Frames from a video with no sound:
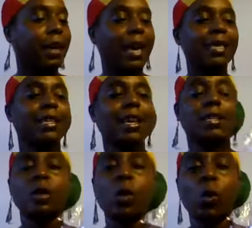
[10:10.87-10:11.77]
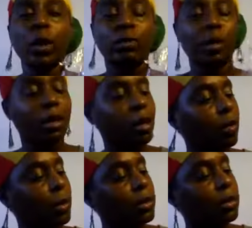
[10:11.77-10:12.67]
It has a nice little
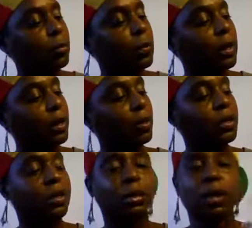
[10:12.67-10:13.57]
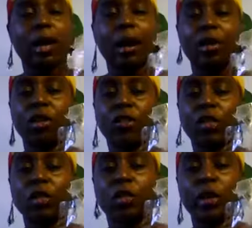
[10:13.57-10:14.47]
windmill with some I don't know if
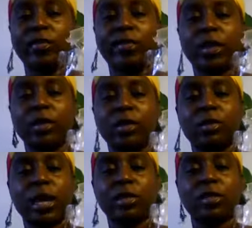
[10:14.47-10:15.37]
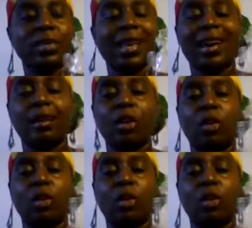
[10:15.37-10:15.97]
those are wheat fields or rice fields, I don't